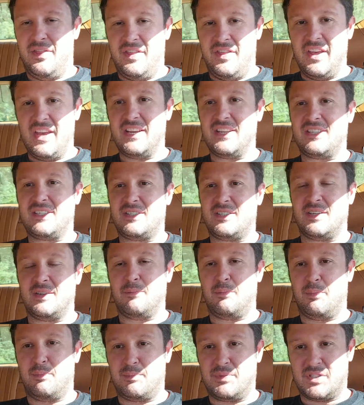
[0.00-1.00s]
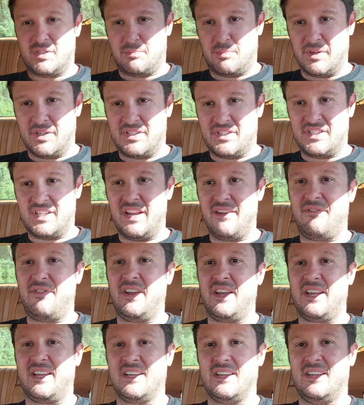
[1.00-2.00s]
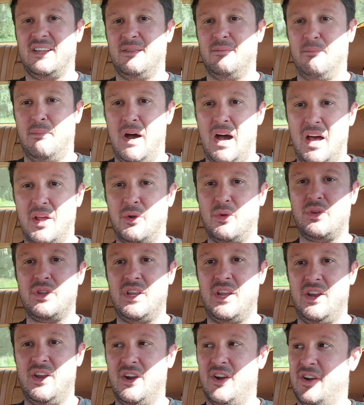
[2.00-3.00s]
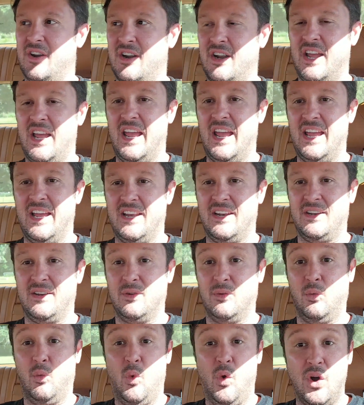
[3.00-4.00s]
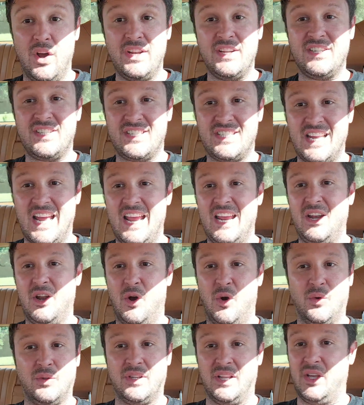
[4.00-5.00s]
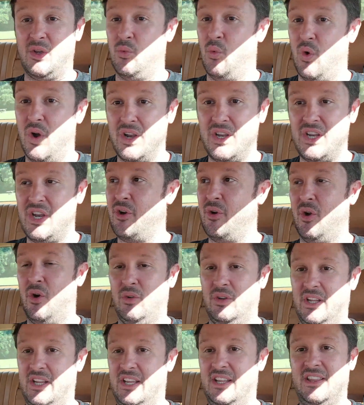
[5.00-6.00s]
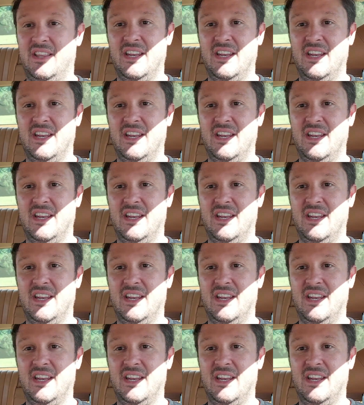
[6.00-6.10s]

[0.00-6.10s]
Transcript: this specific model year and one state only, 1 year only,